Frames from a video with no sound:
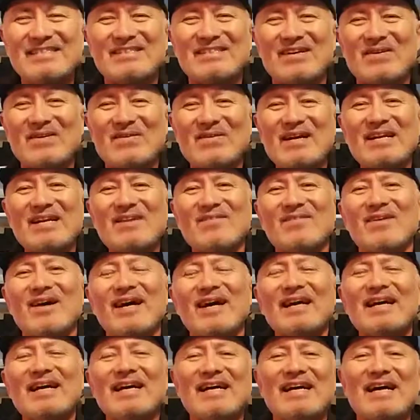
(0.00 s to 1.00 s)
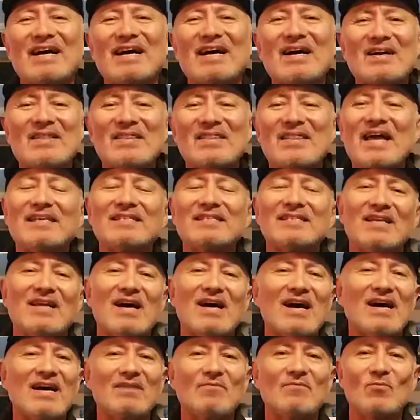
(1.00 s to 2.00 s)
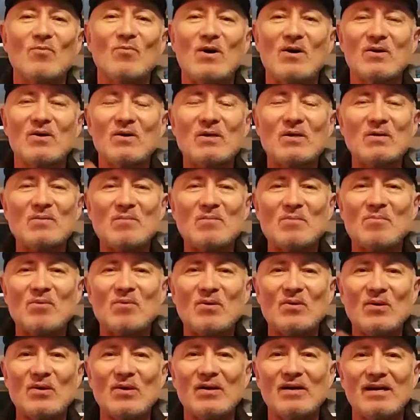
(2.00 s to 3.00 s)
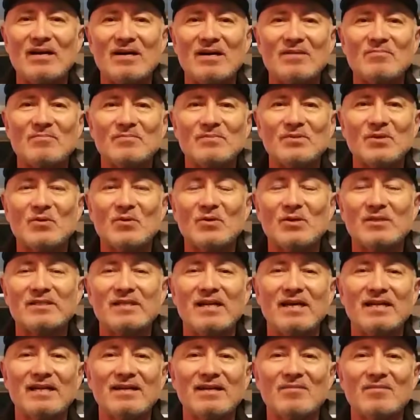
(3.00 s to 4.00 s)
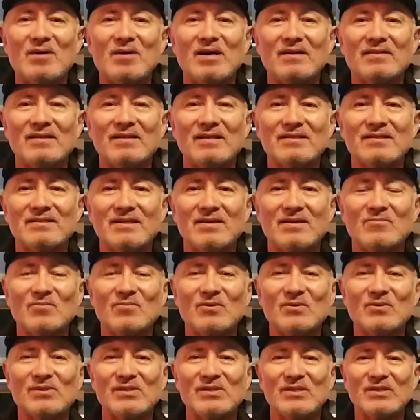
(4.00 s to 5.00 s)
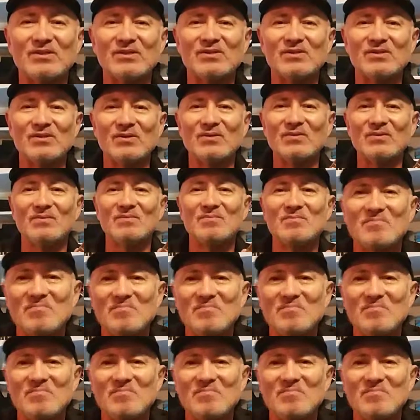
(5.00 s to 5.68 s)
So anyway, thanks a lot. Welcome aboard. I'm so excited about this, and we'll see you soon.